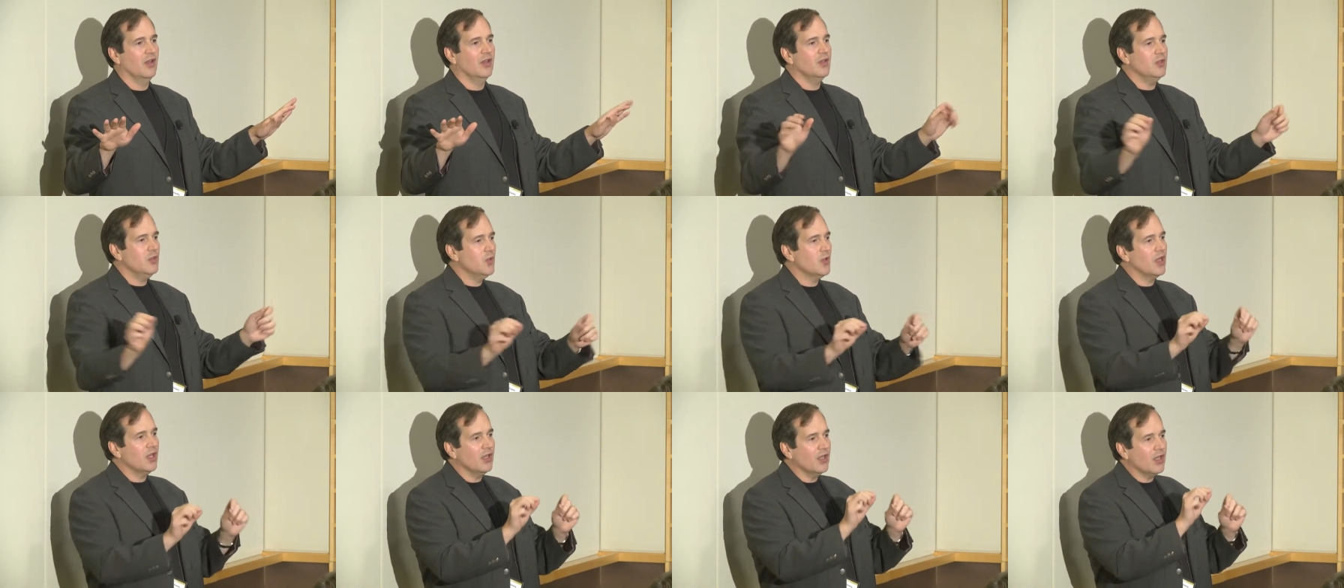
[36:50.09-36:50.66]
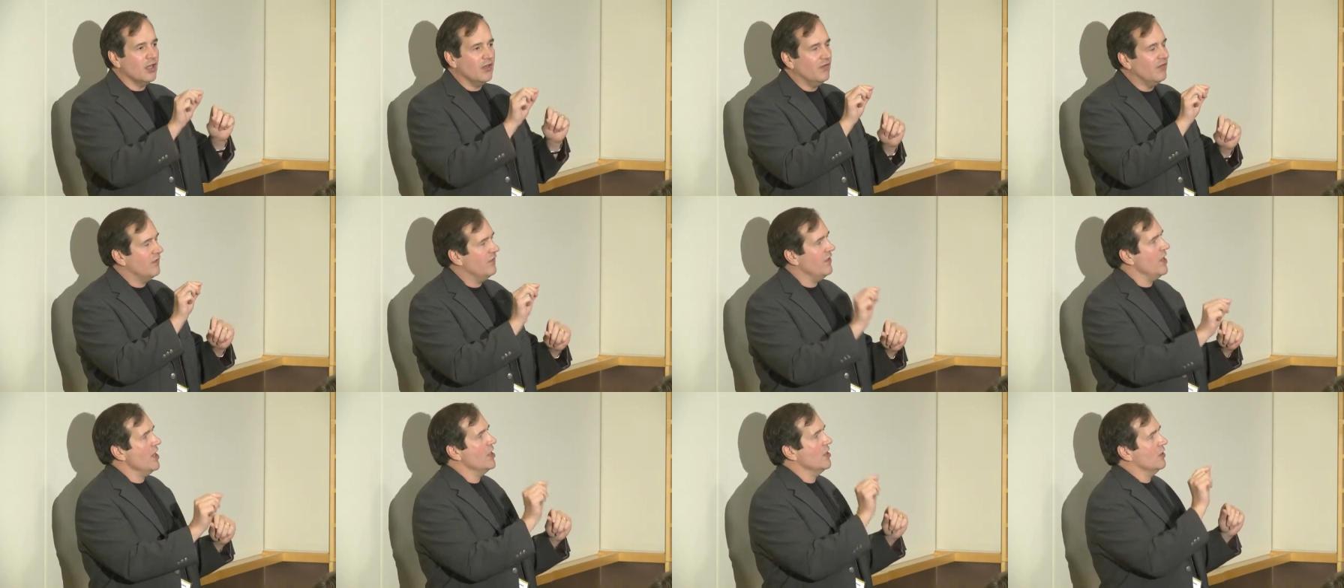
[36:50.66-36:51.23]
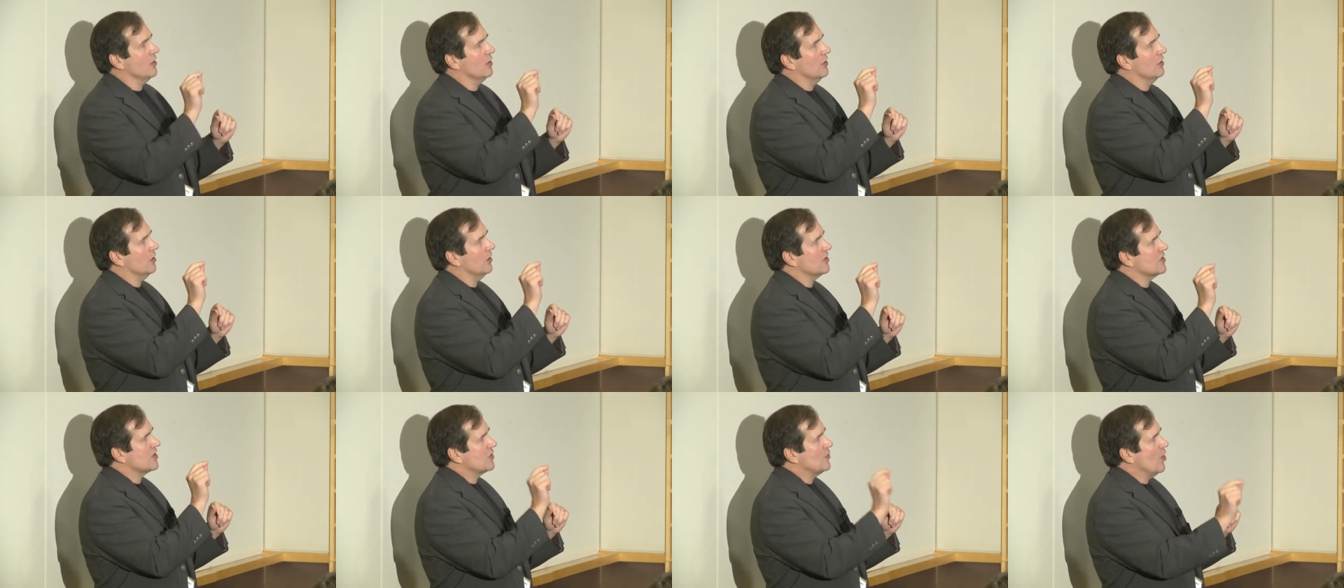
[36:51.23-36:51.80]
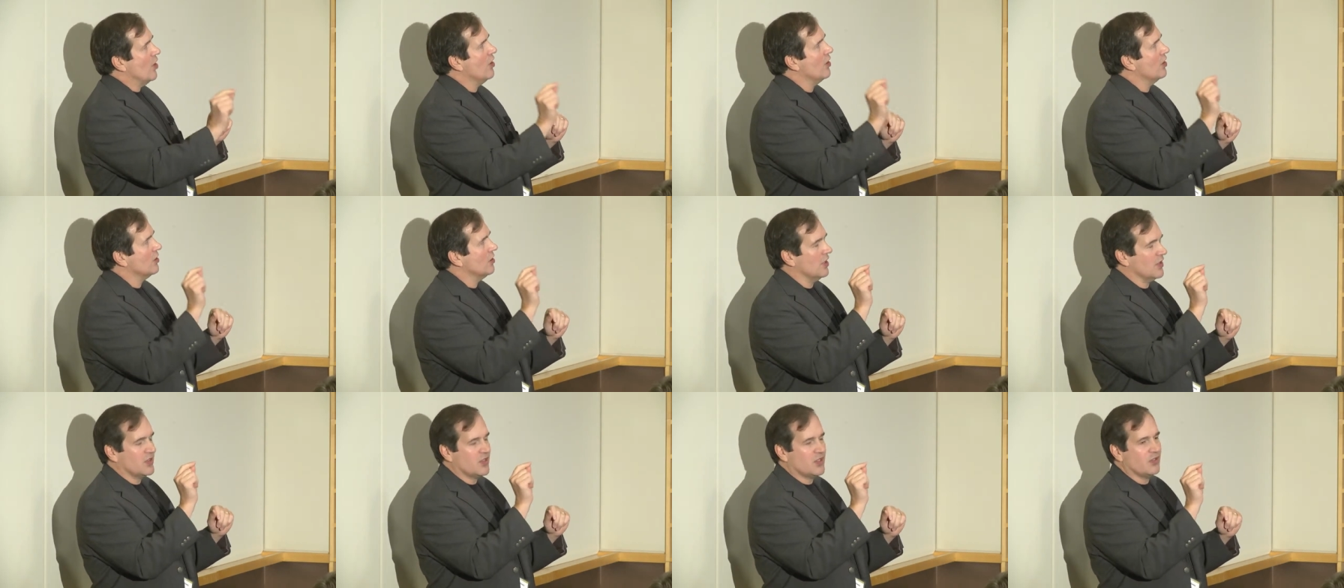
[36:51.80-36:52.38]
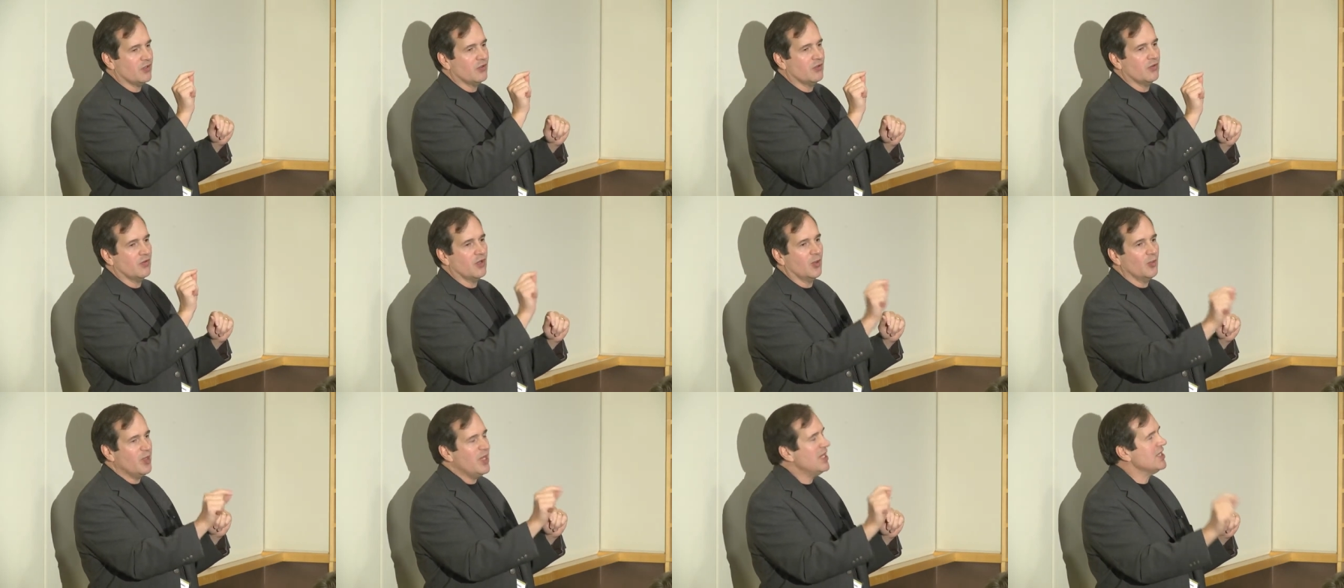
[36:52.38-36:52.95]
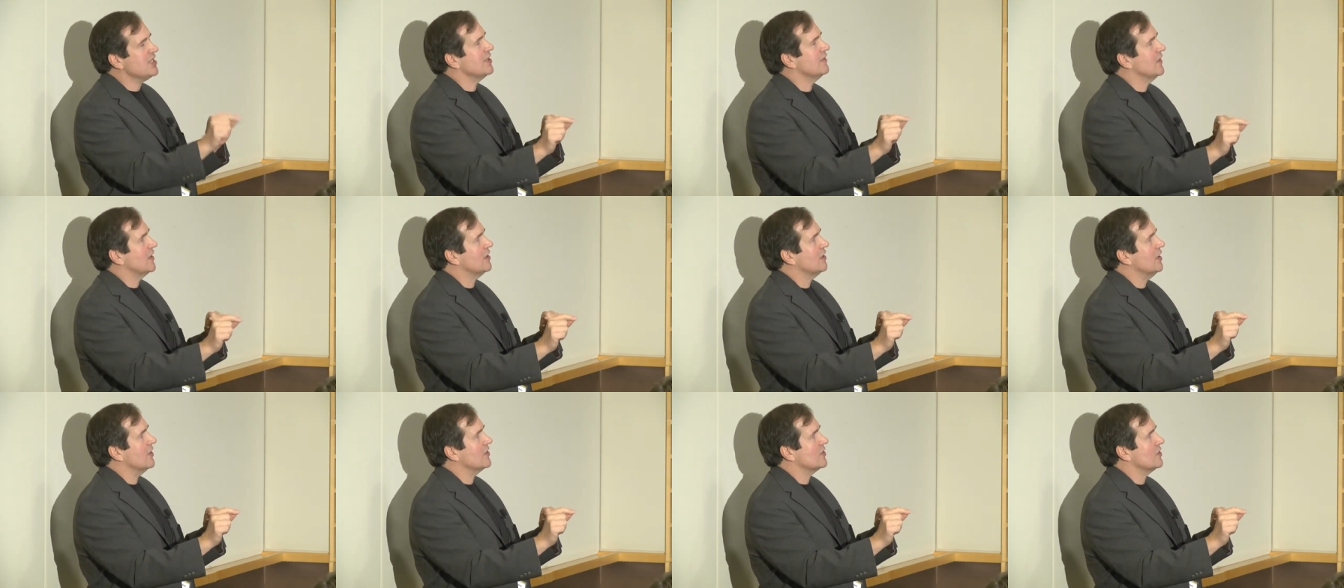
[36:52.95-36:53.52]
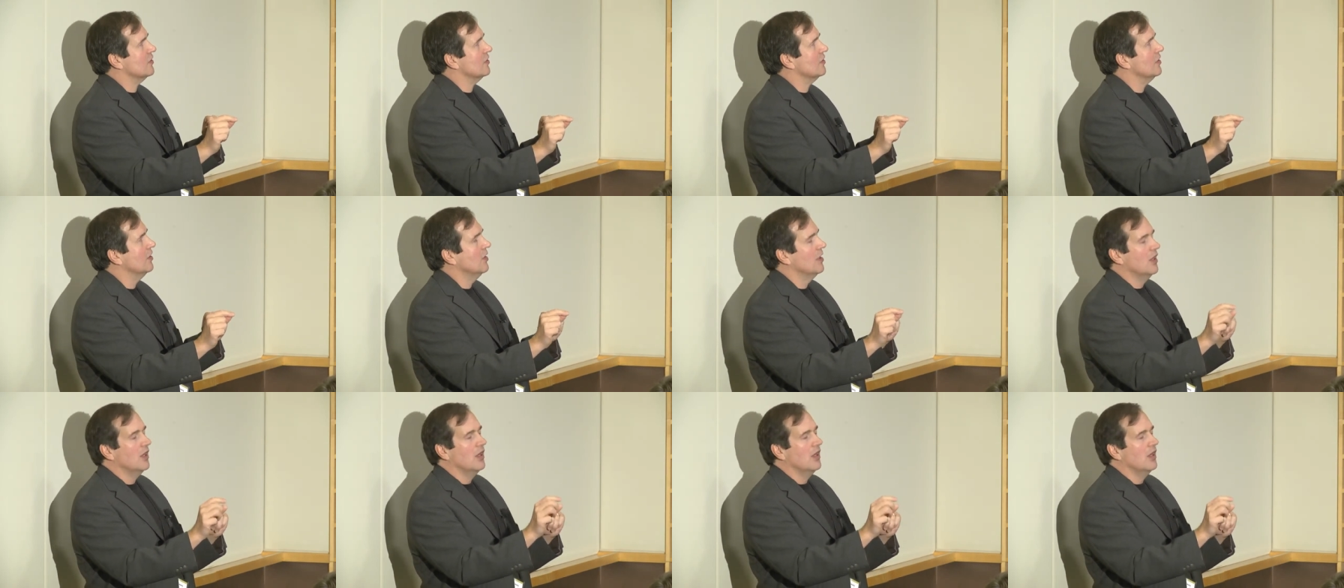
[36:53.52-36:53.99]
you can configure a small cluster or a piece of a cluster